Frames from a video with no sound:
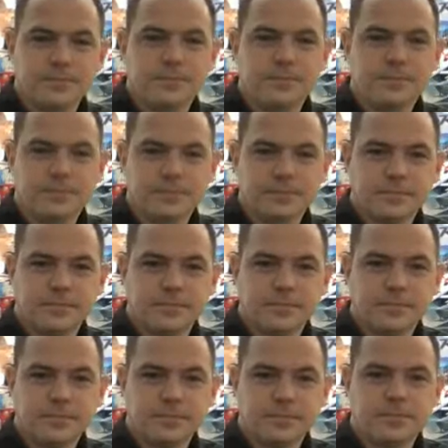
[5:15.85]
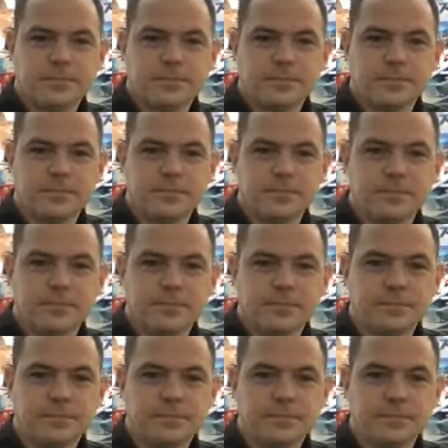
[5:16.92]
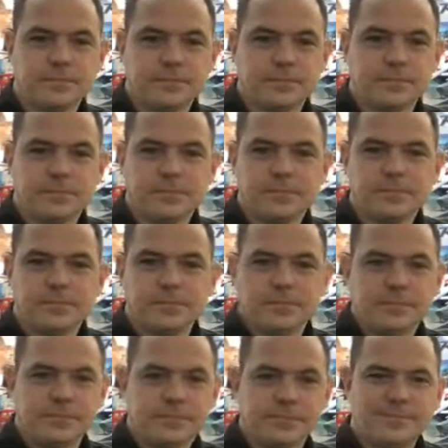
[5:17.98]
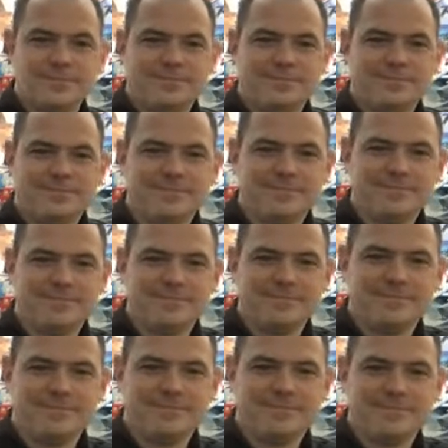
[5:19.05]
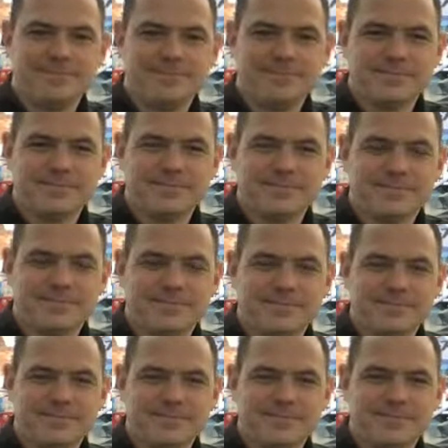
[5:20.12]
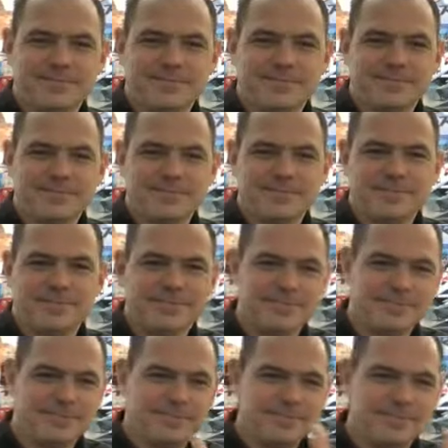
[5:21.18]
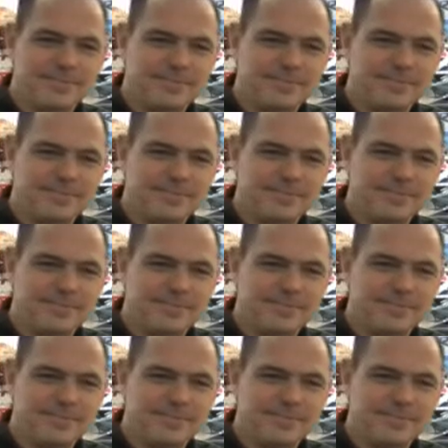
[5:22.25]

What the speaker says: (silent)